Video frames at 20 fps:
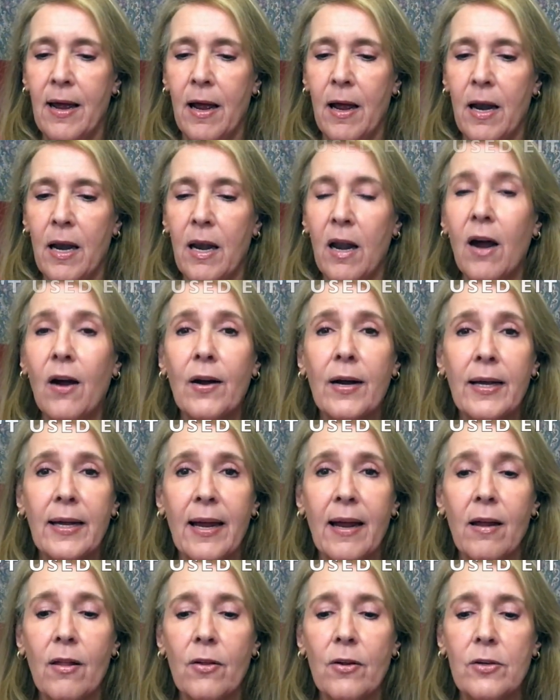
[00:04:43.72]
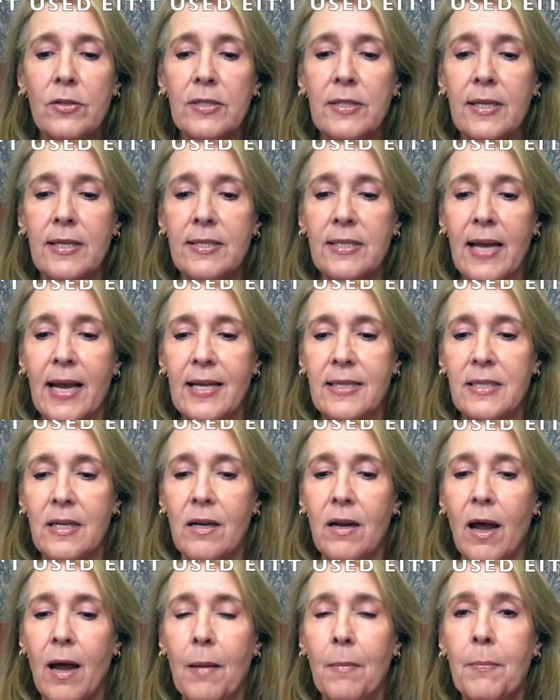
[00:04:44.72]
Laura Geller's is, has a
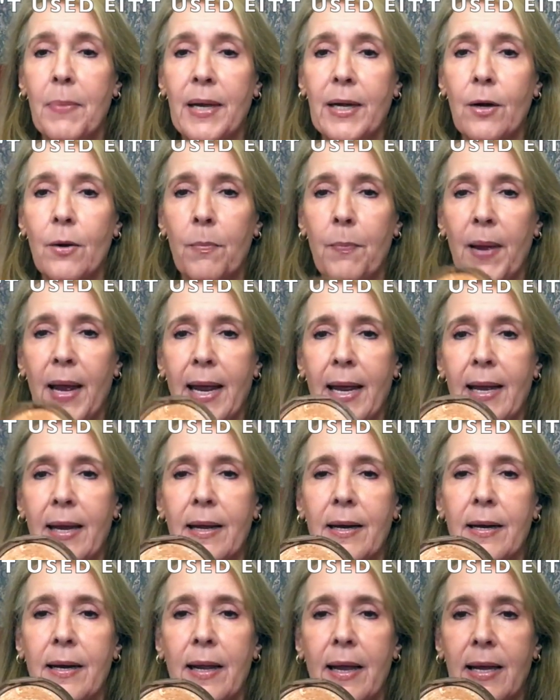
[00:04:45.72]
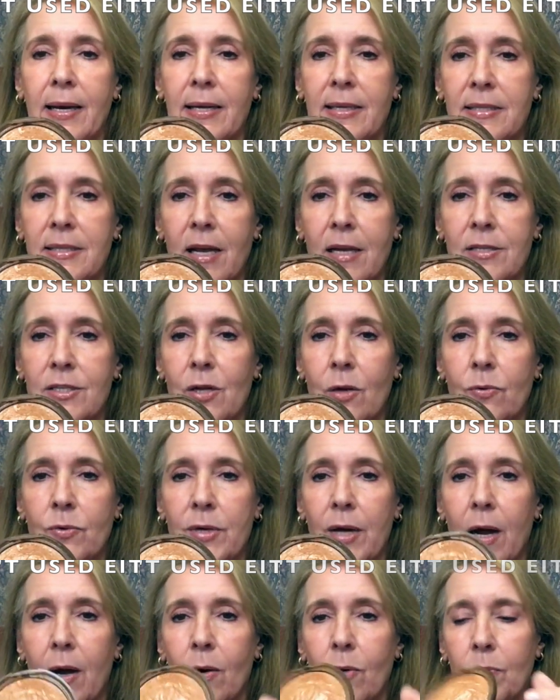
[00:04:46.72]
lot bigger pan and it's also
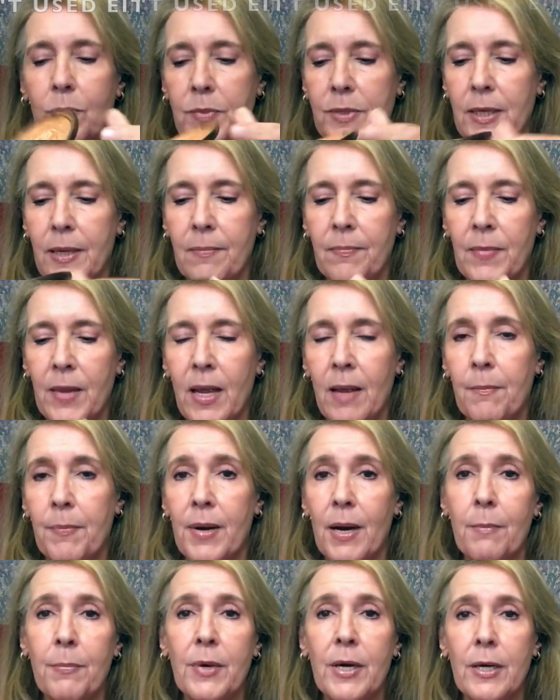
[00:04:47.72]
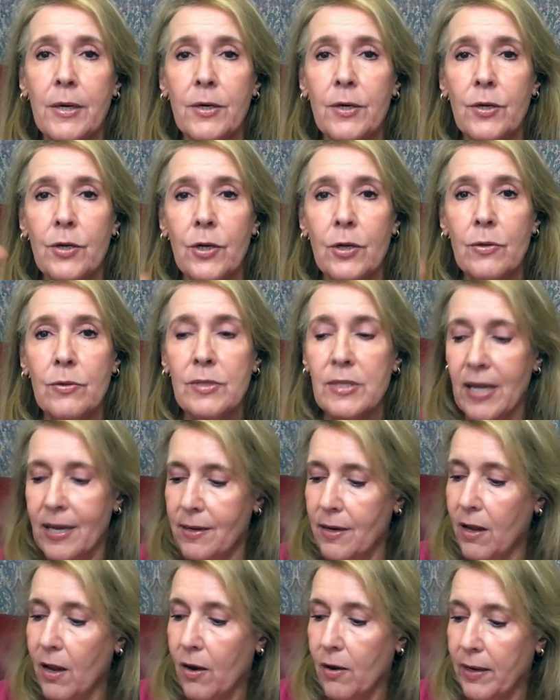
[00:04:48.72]
domed. But I'm going to use,
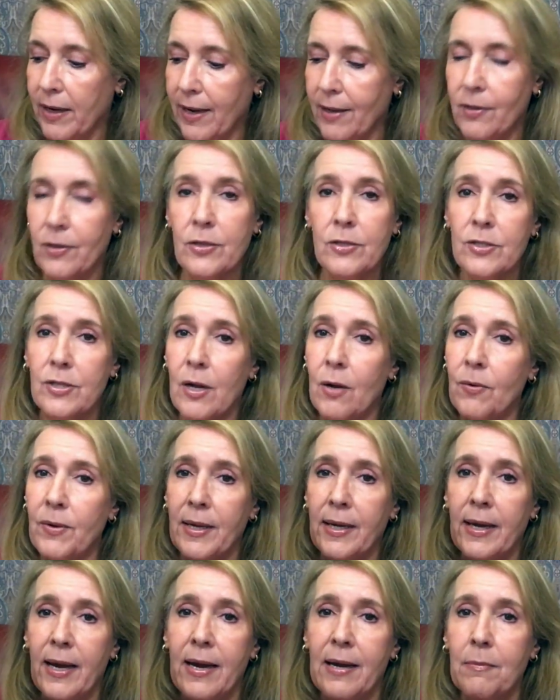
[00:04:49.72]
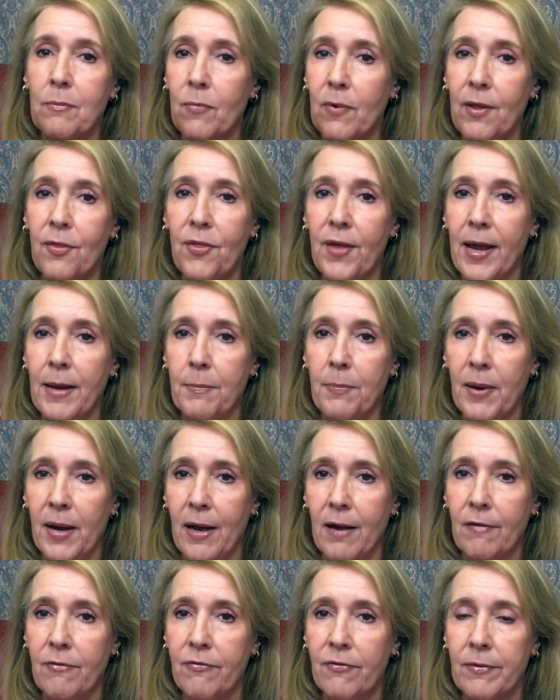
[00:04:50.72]
and Laura Geller's only came with a
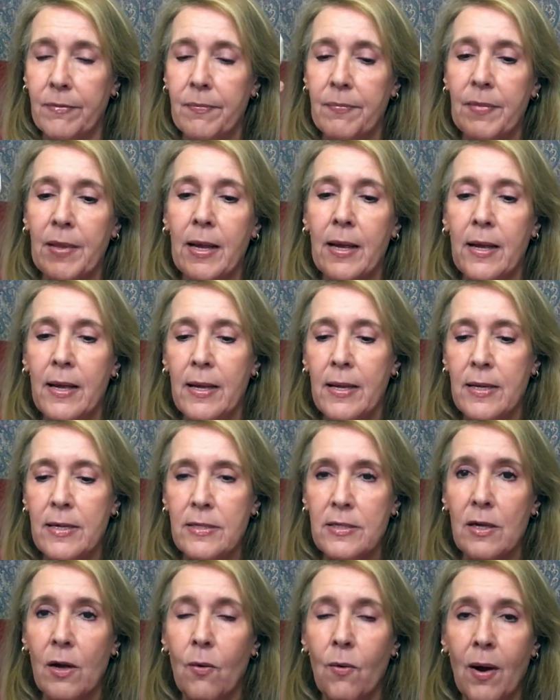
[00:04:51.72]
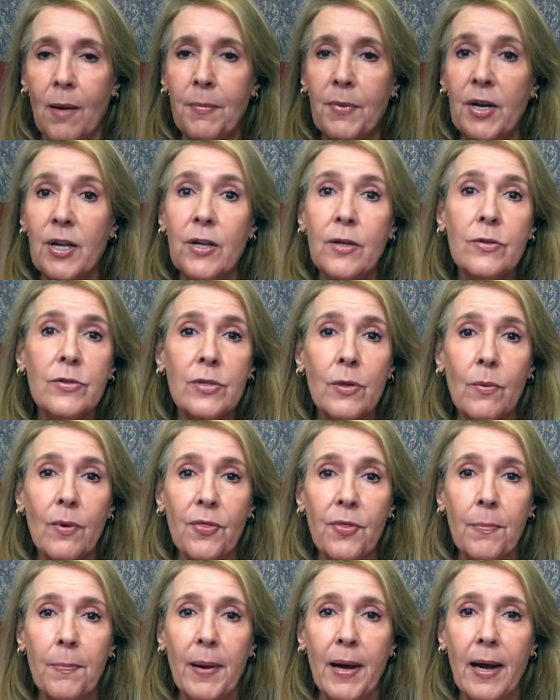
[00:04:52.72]
puff. So I'm going to use it with
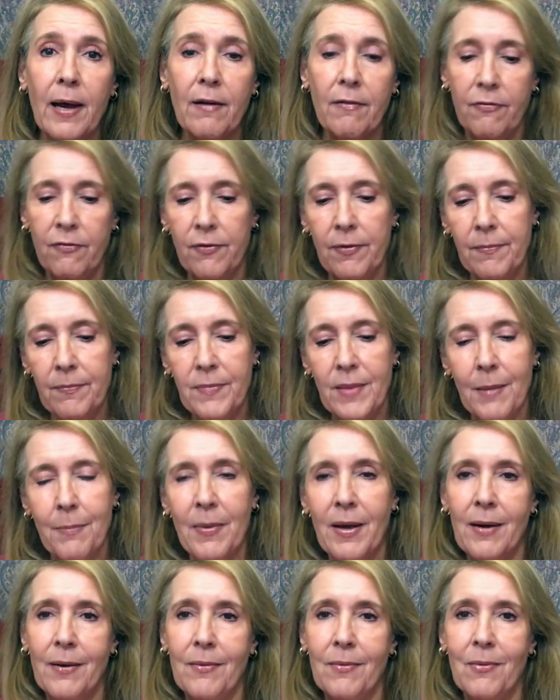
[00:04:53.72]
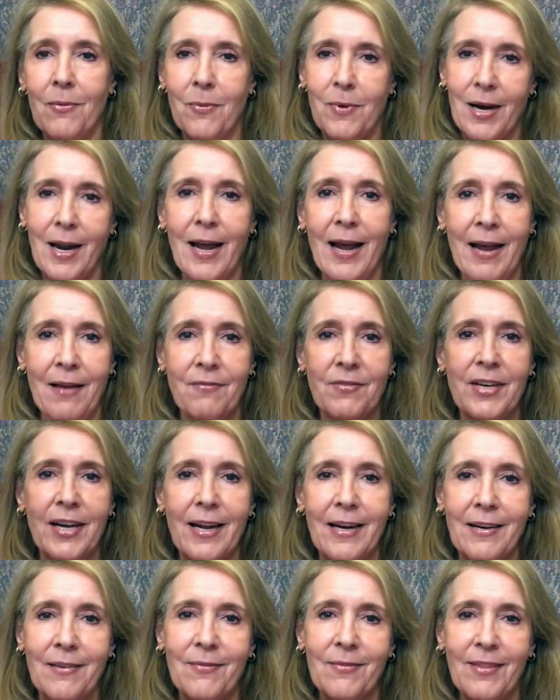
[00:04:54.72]
the puff. But what I have
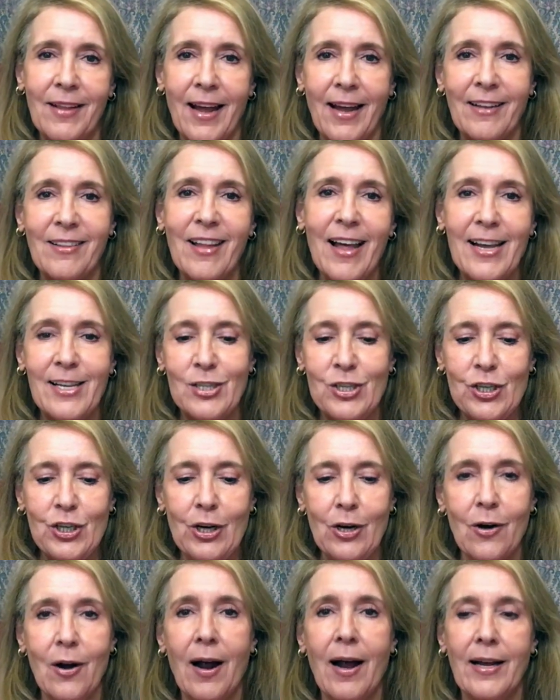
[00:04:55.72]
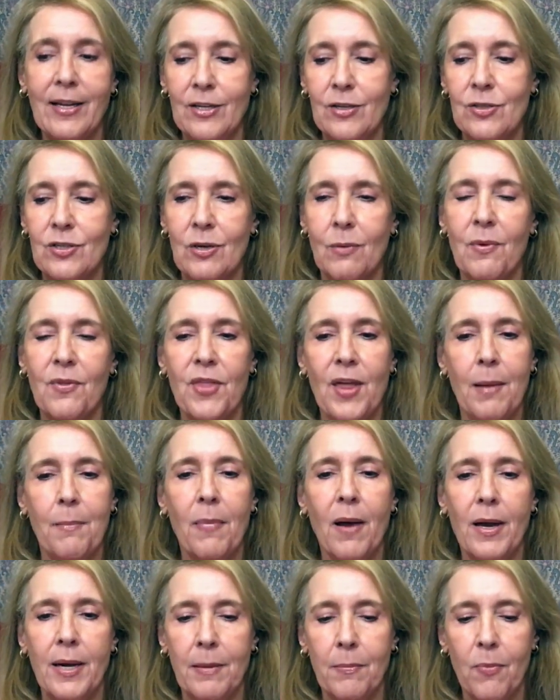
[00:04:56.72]
done, like last year, I used it with that
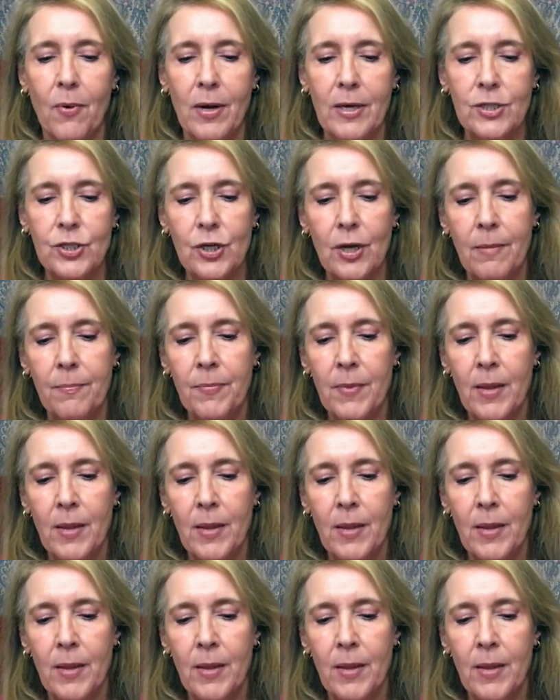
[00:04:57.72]
body brush.